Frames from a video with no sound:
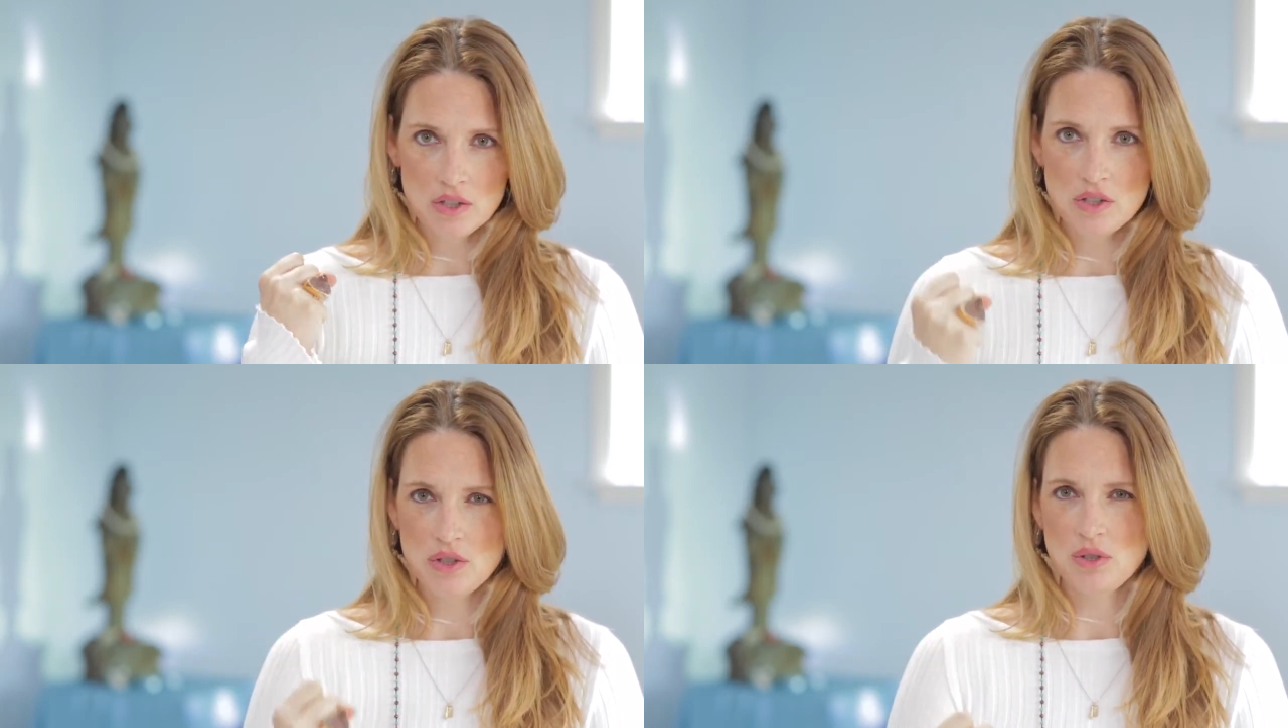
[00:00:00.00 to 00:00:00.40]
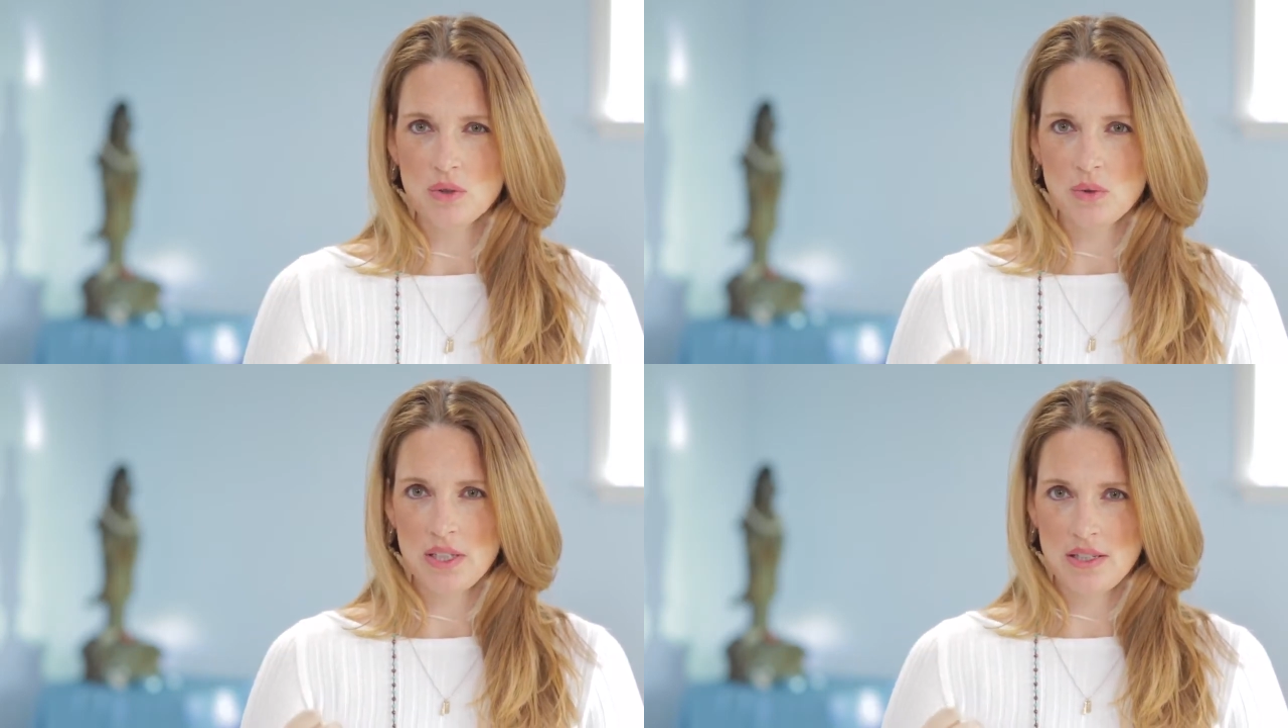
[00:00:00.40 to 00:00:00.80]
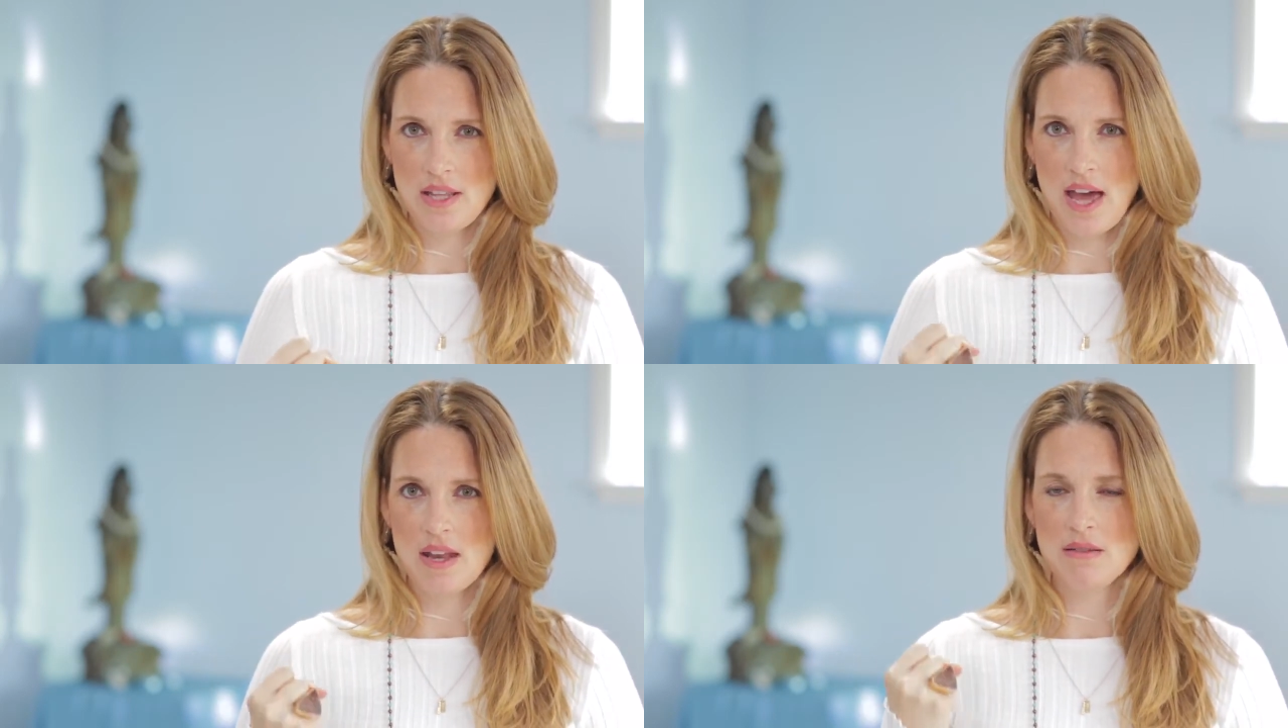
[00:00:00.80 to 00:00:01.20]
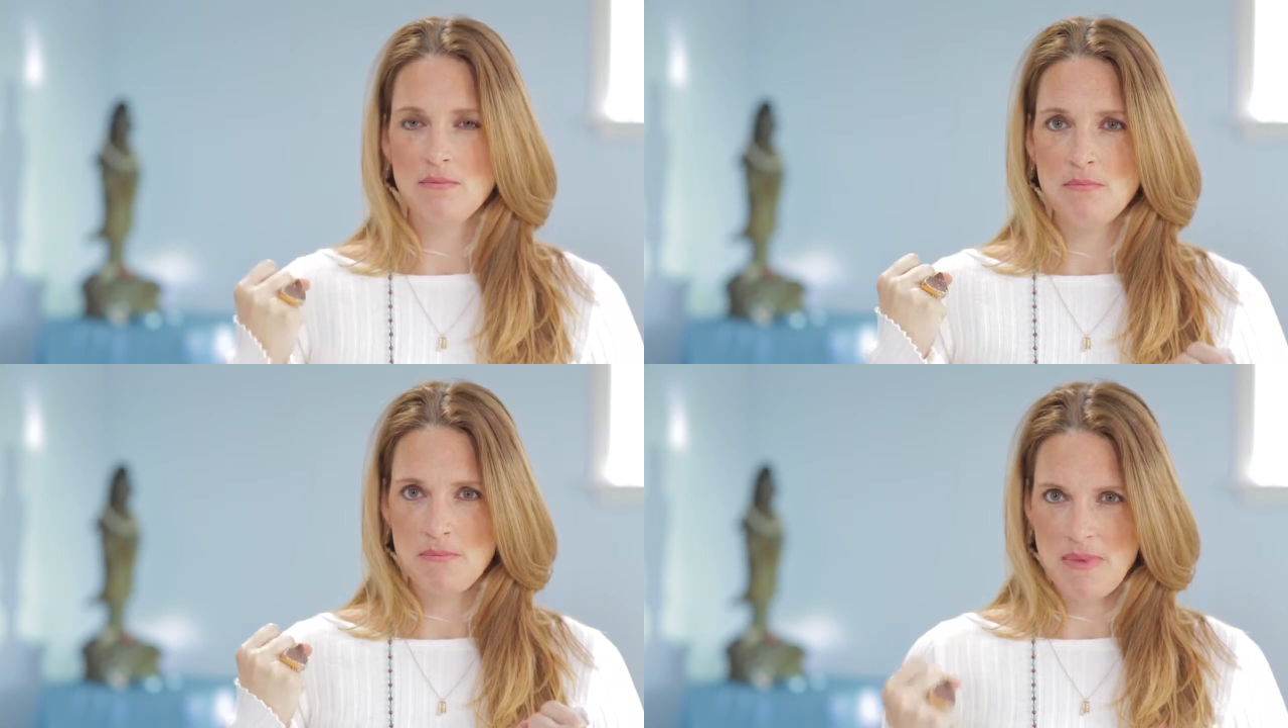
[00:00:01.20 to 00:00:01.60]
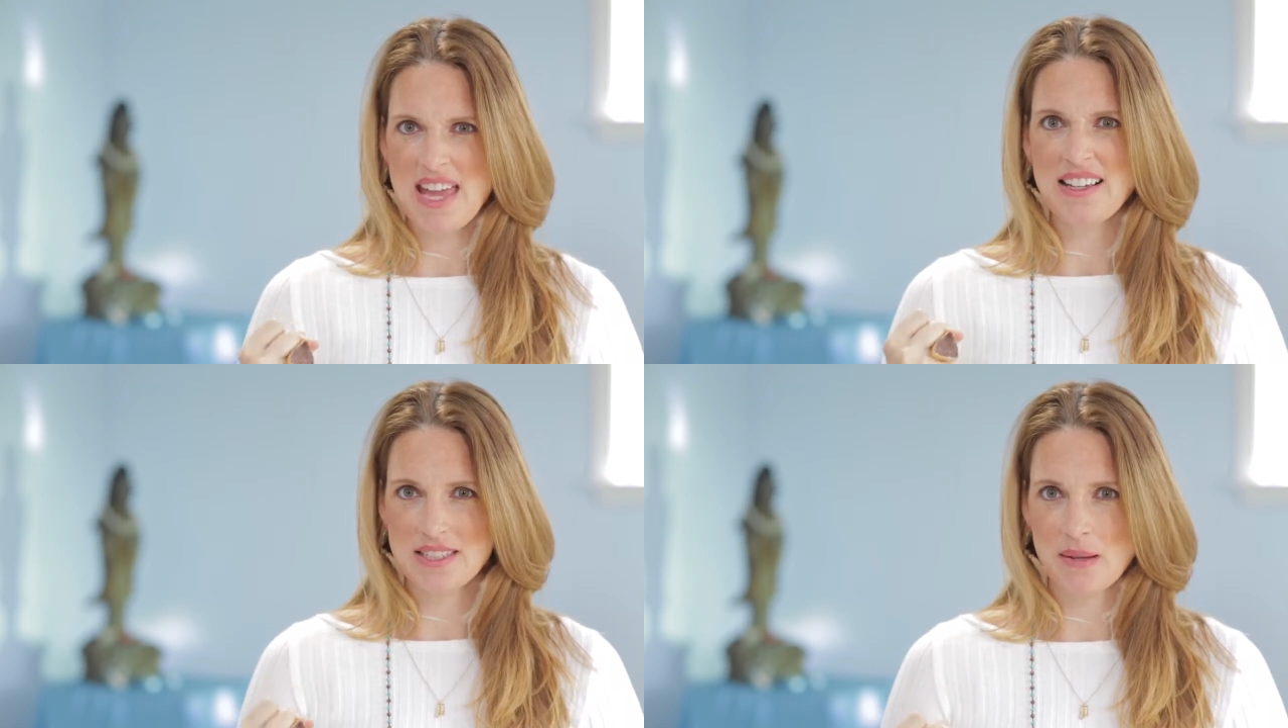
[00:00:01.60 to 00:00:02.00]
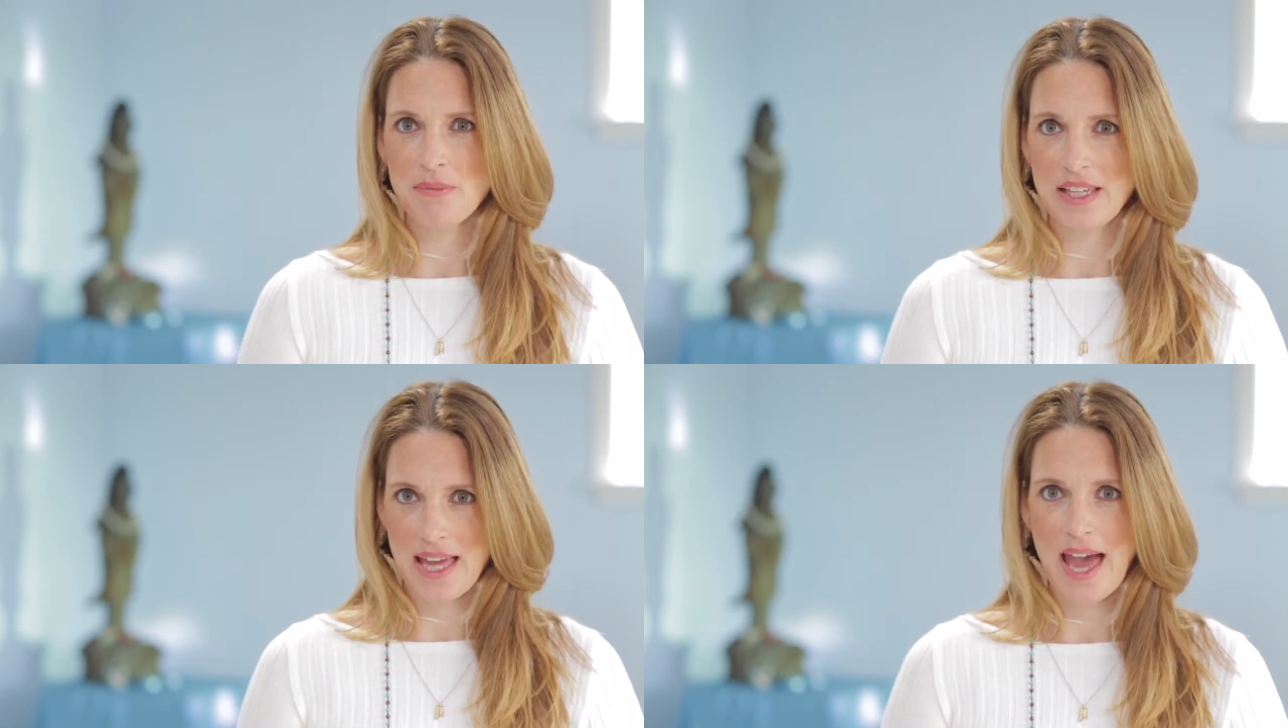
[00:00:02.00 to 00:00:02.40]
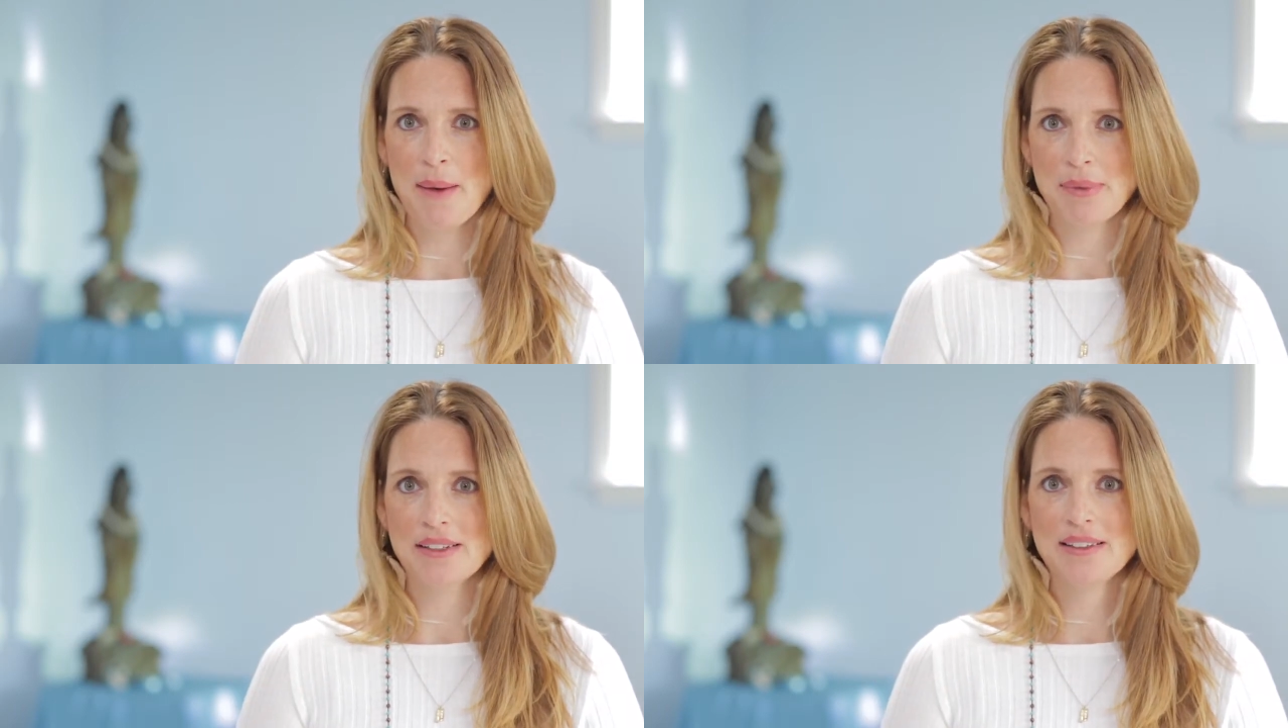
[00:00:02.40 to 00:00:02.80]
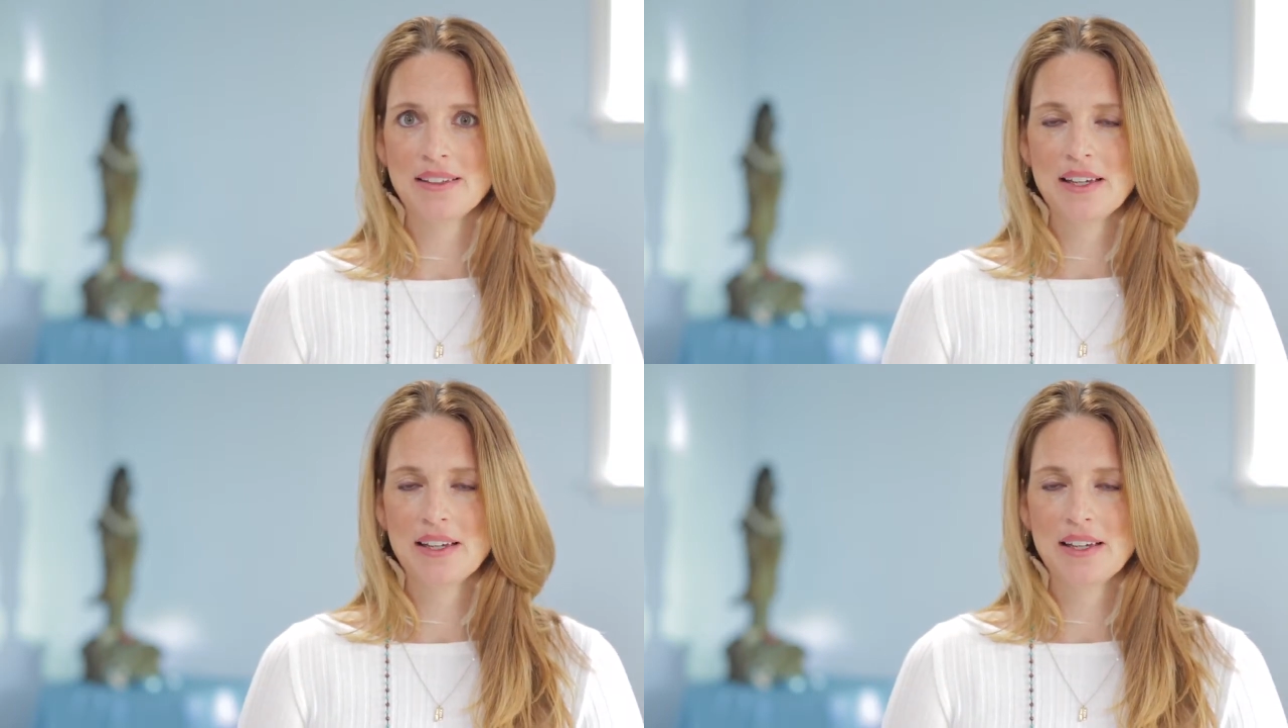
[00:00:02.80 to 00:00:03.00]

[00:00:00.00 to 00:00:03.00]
do, in that make something happen.